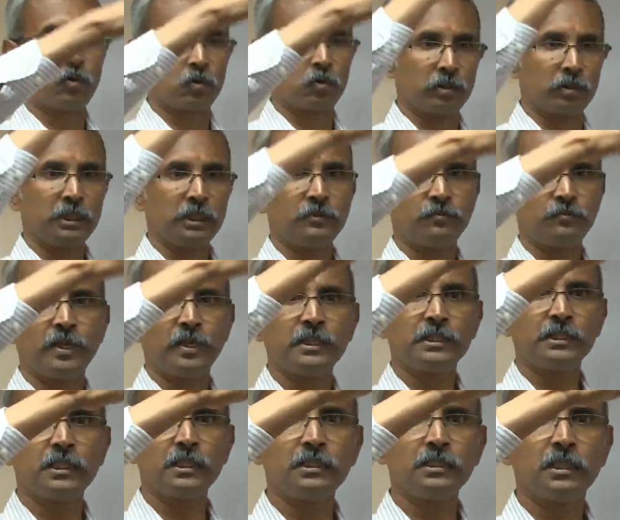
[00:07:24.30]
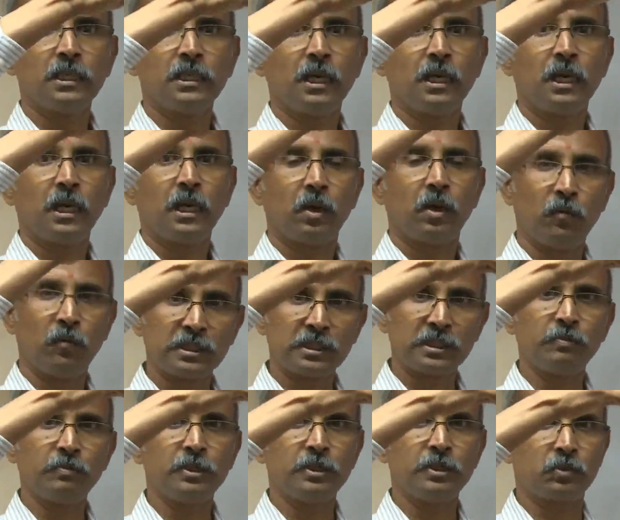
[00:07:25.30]
face is
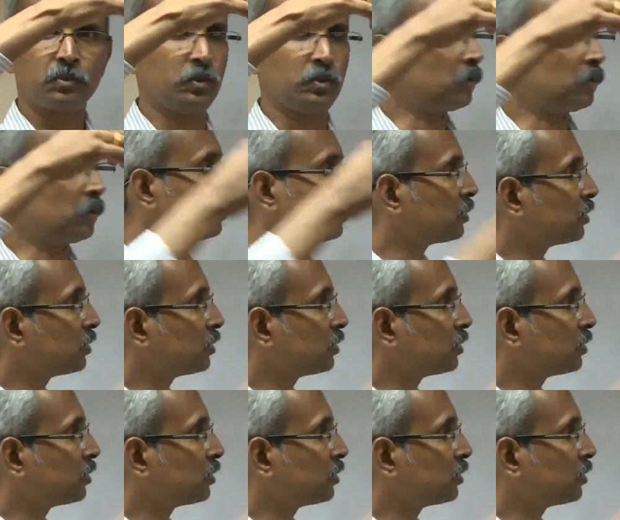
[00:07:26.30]
visible to you.